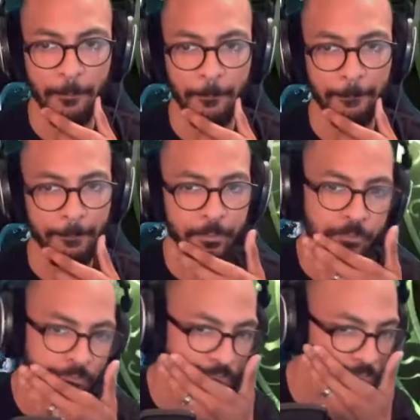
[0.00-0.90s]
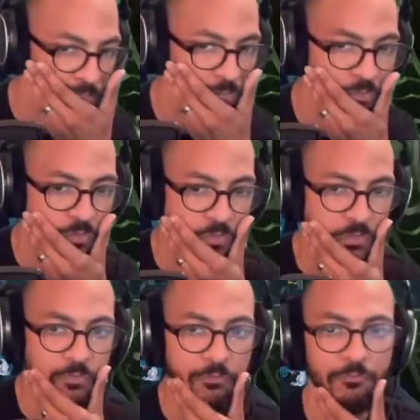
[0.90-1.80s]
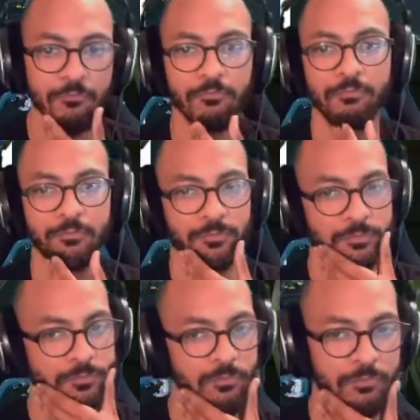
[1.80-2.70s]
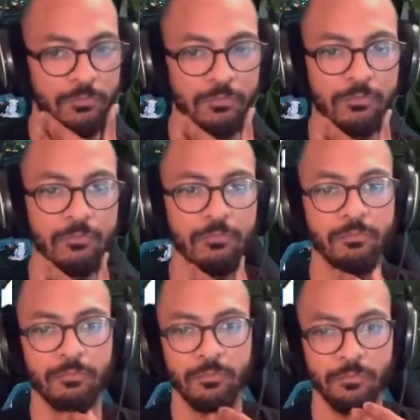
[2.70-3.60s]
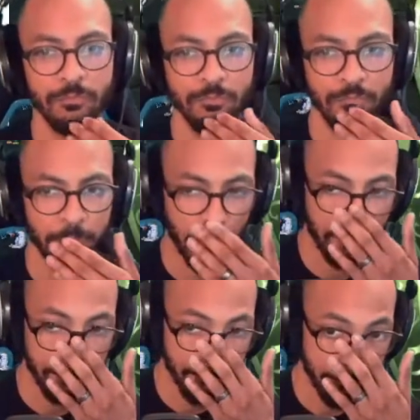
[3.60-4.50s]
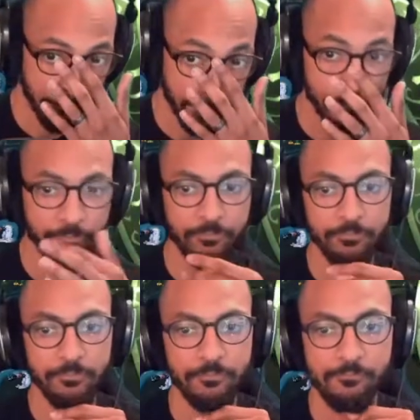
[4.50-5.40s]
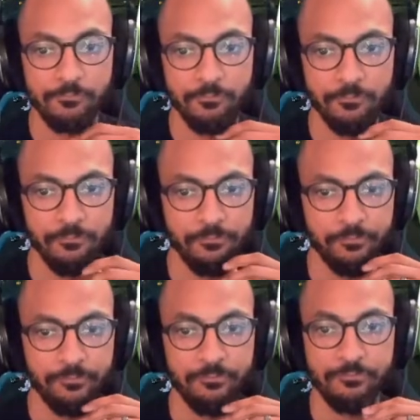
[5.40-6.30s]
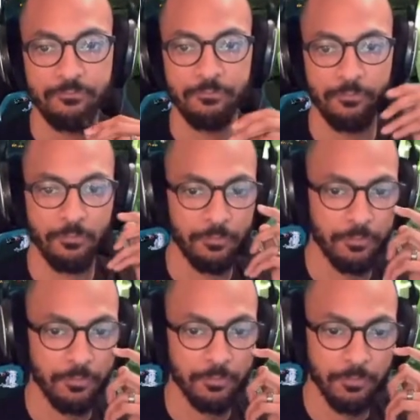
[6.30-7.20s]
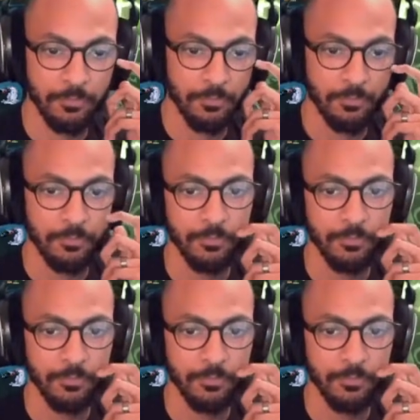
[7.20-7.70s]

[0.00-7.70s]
No one is speaking in this clip.